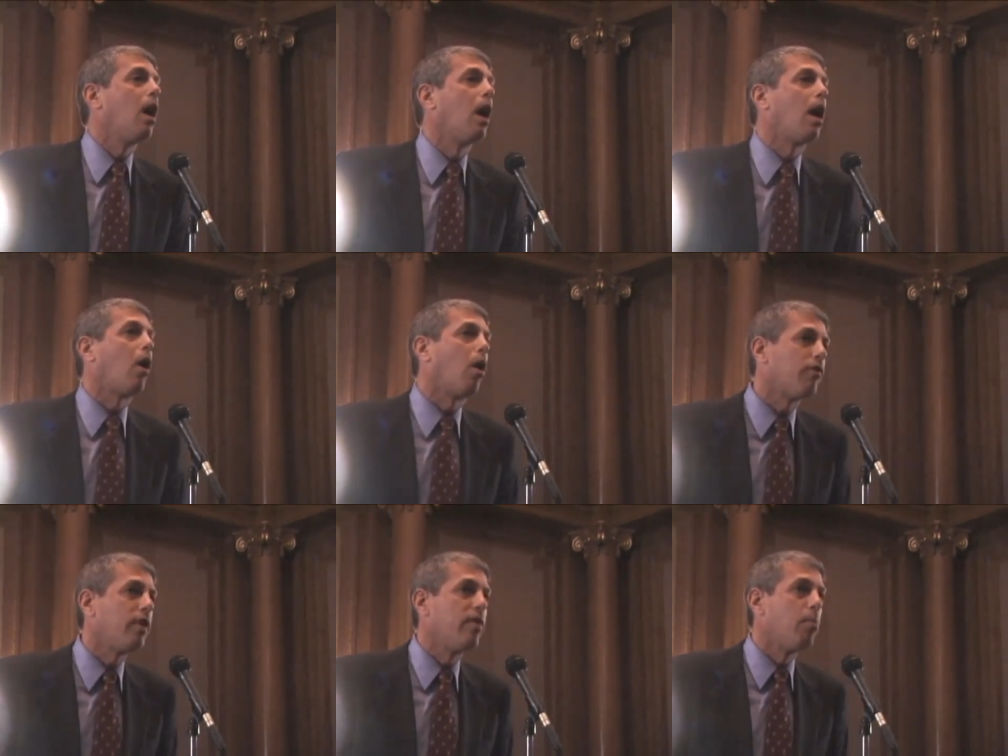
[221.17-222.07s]
Uh,
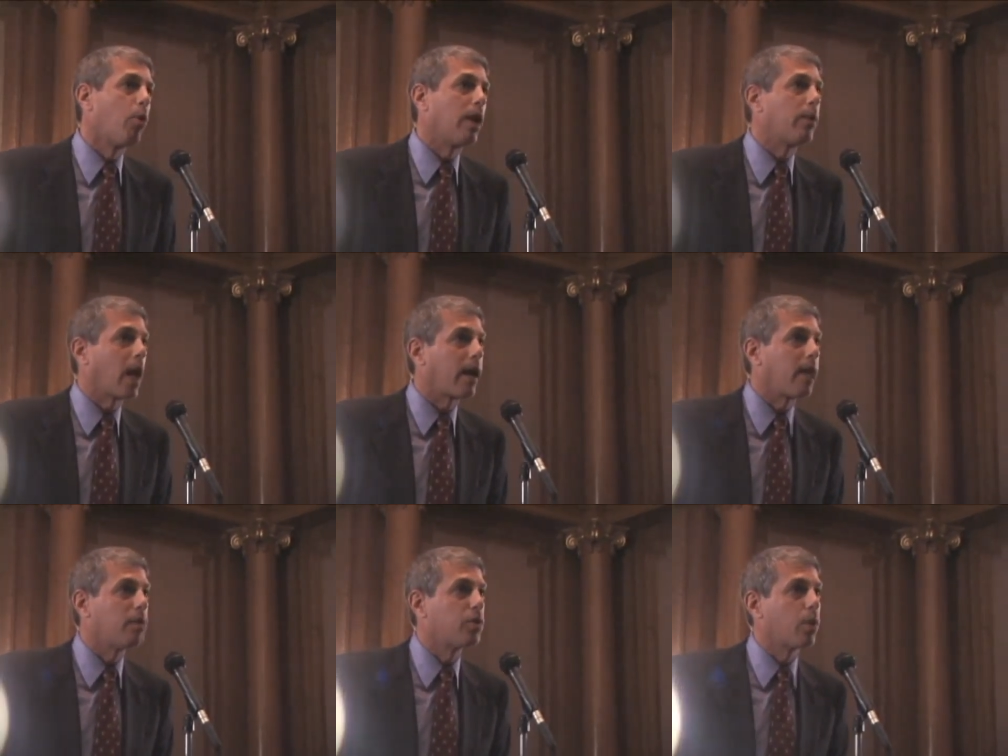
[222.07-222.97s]
often in the morning when I
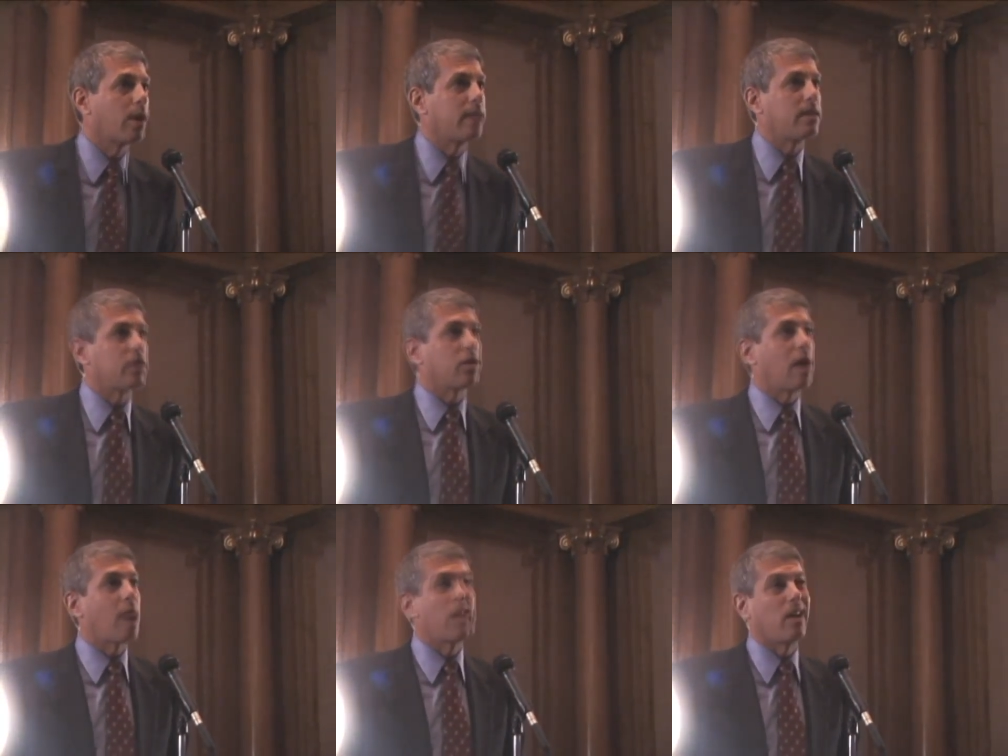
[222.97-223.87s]
come to work at Central
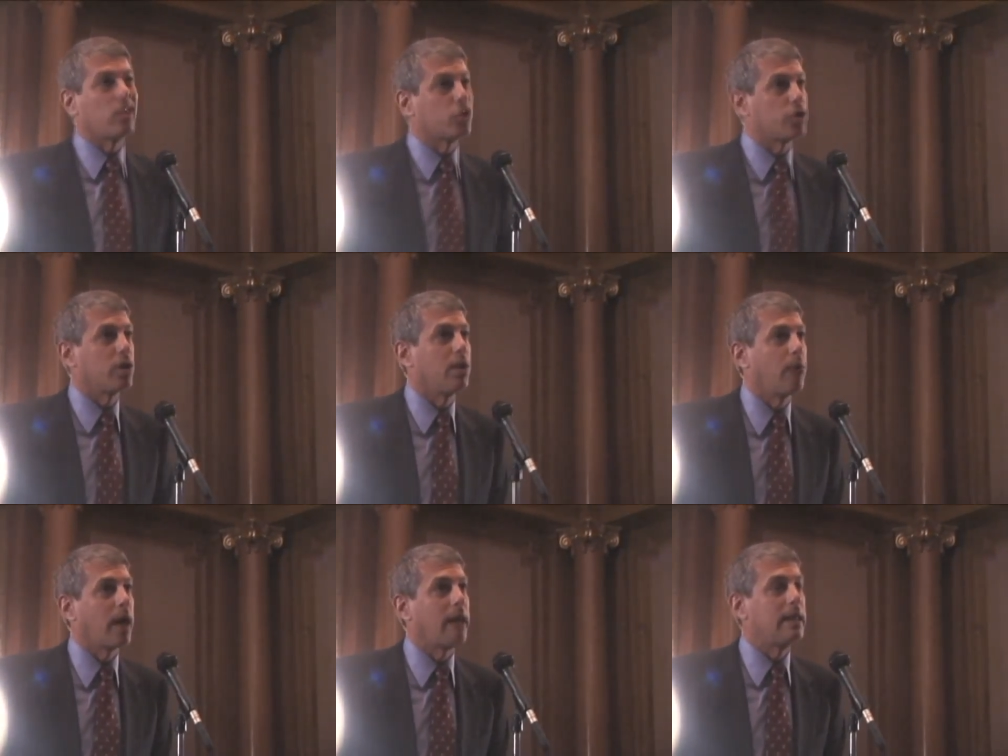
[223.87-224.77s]
Library, and certainly
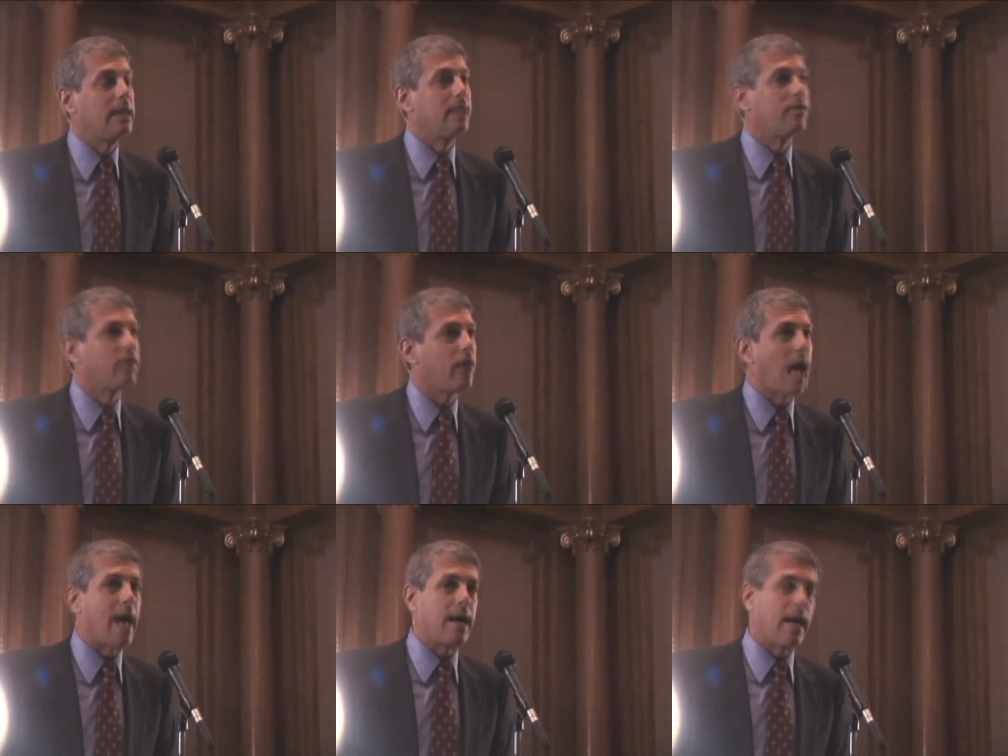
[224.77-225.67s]
when I leave
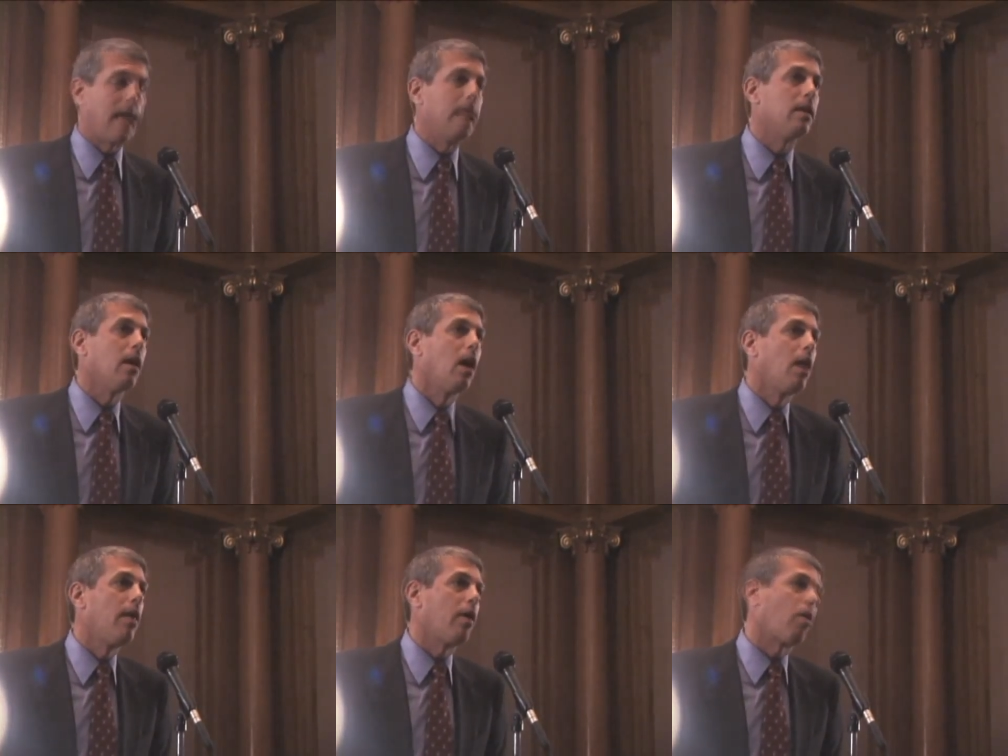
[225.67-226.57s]
at night,
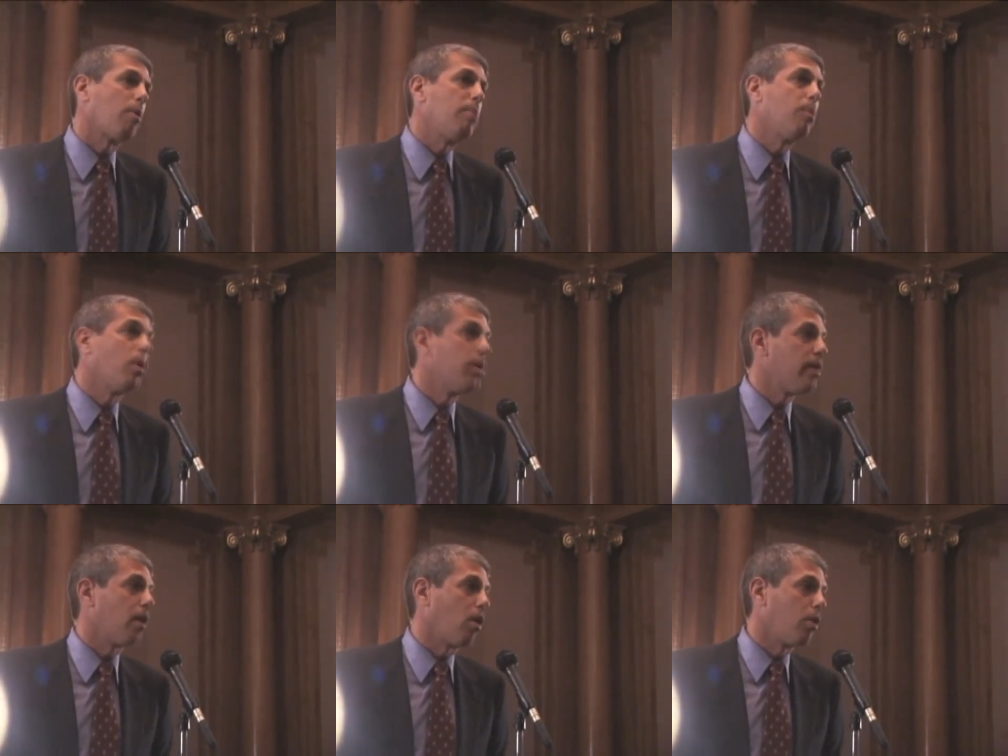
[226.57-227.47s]
there are people with
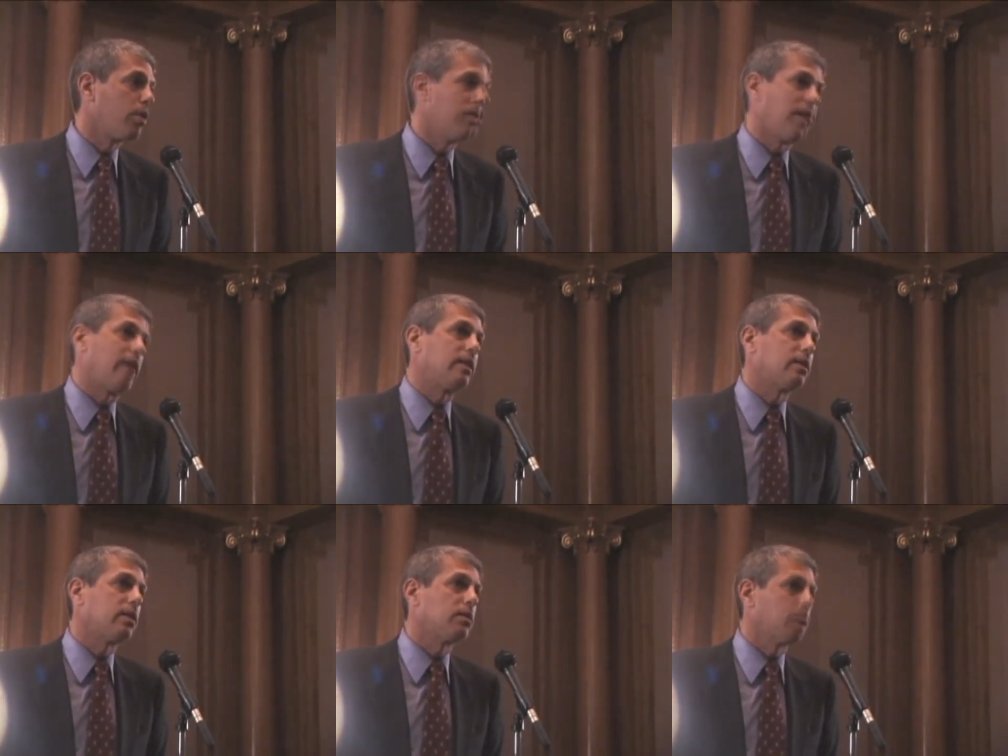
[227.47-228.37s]
their own
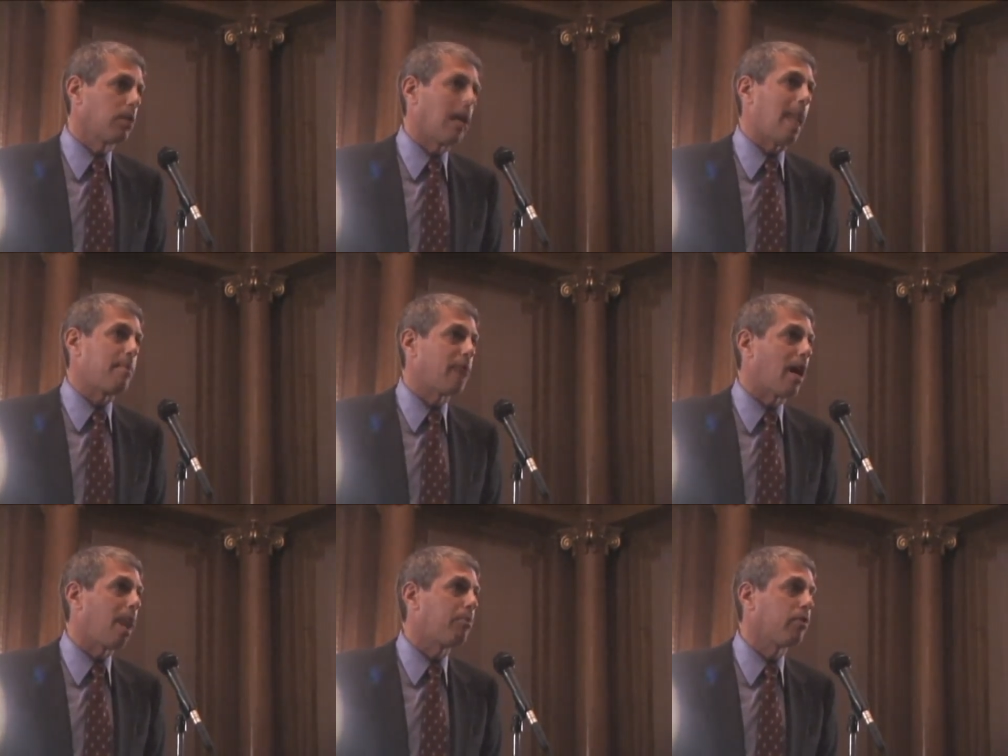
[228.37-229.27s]
devices,
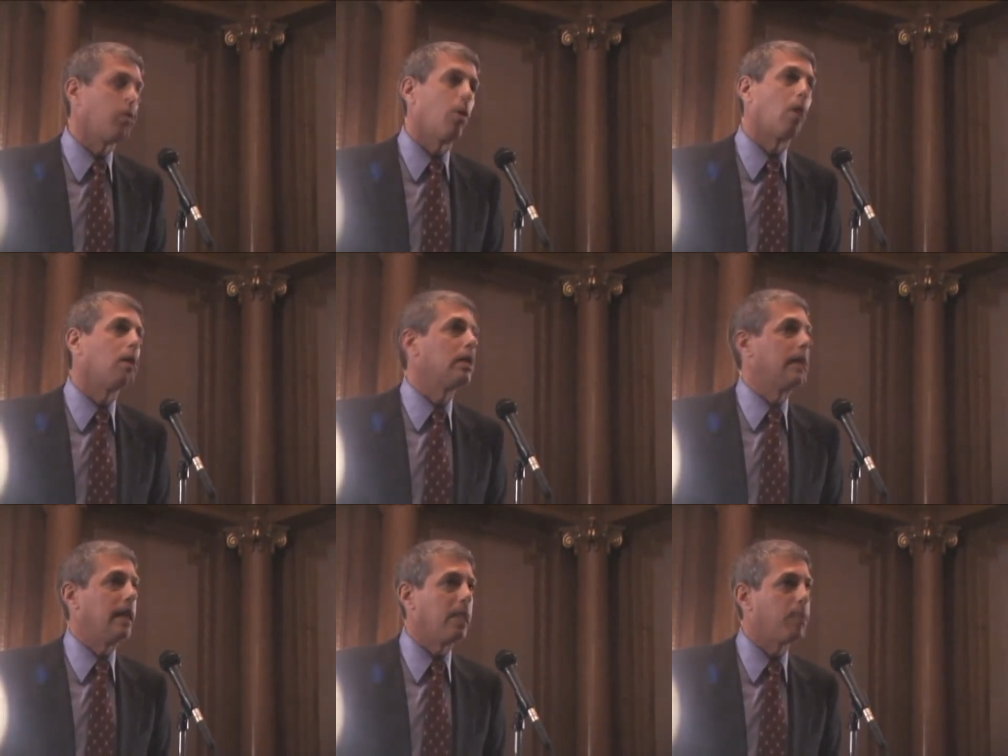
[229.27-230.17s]
laptops, who are
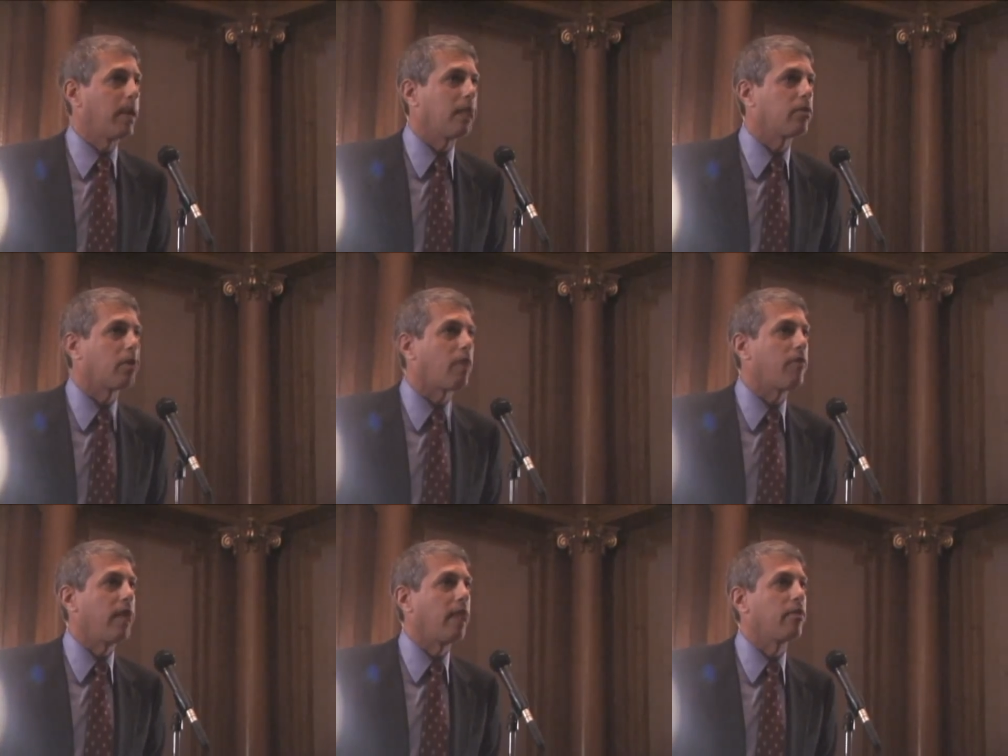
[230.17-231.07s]
leaning up against our
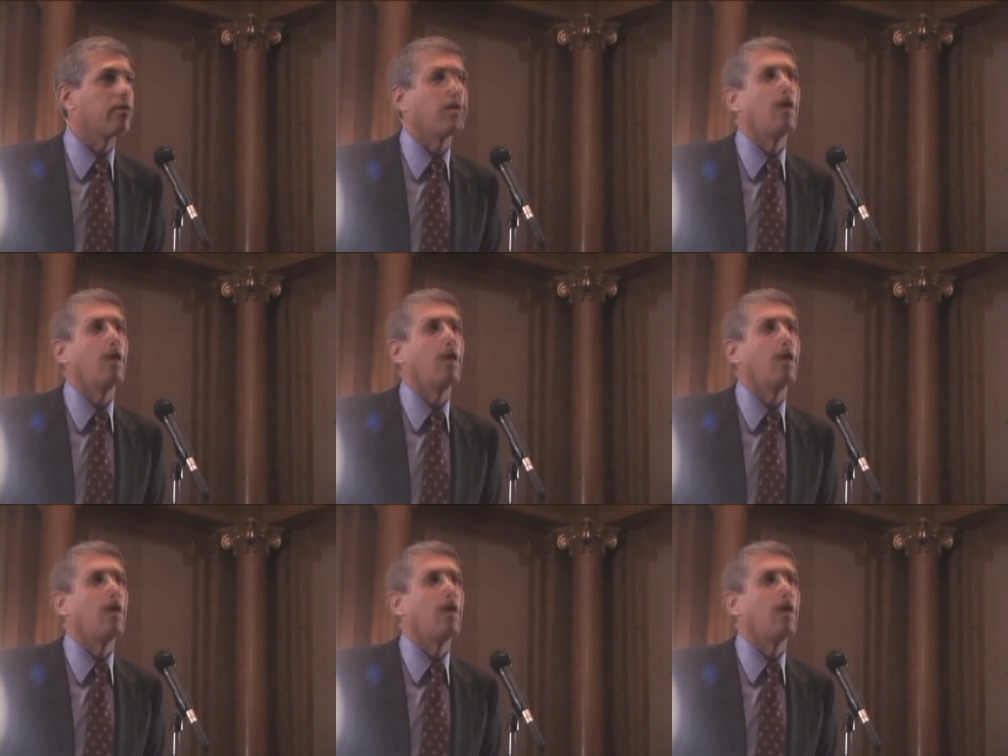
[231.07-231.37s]
fence,